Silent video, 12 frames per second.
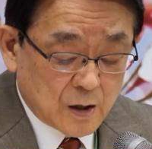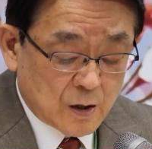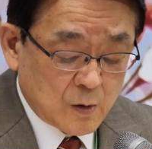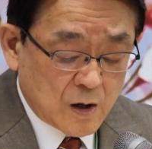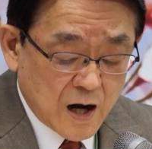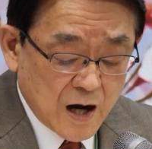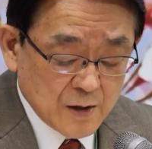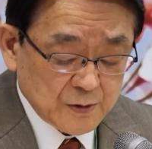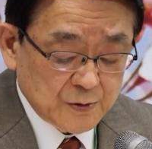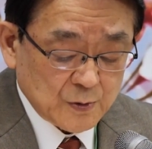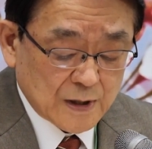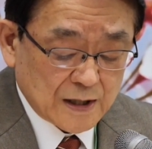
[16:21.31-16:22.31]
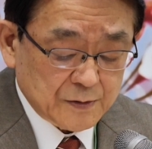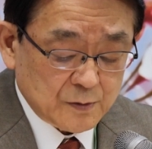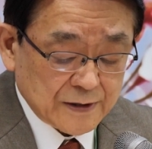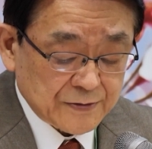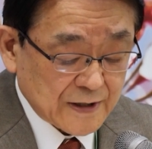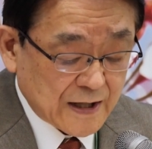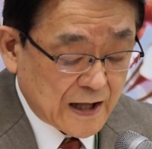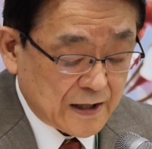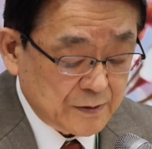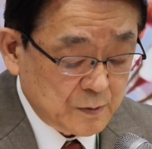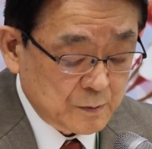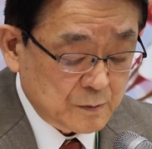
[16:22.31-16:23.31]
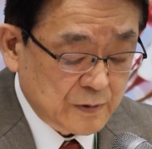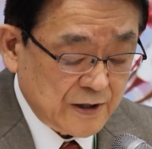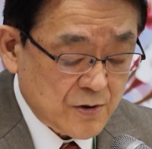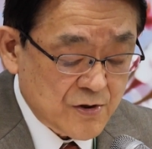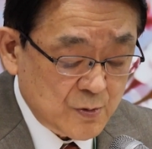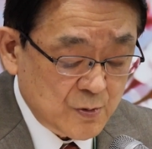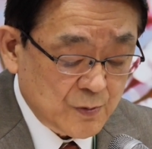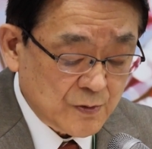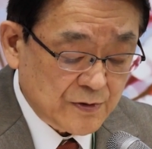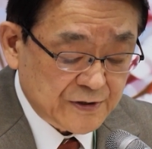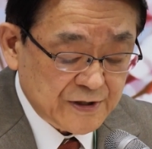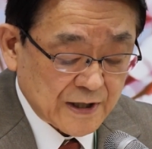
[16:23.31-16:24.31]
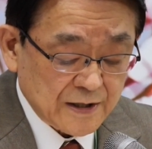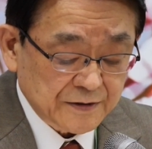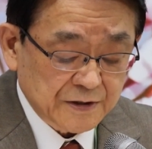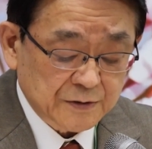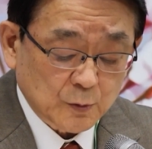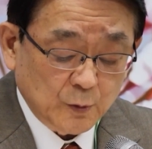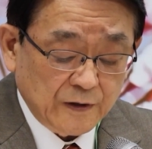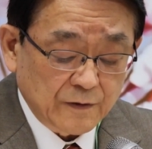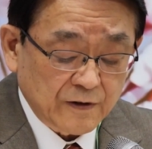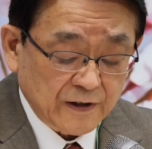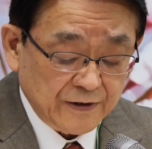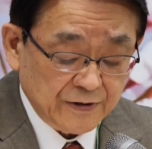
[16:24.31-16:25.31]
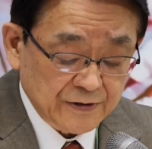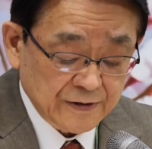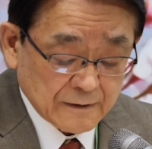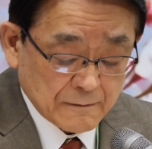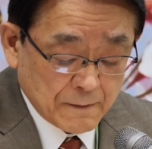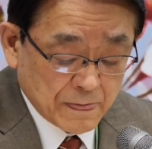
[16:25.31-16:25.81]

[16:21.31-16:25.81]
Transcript: on how to address and break through the challenges we face.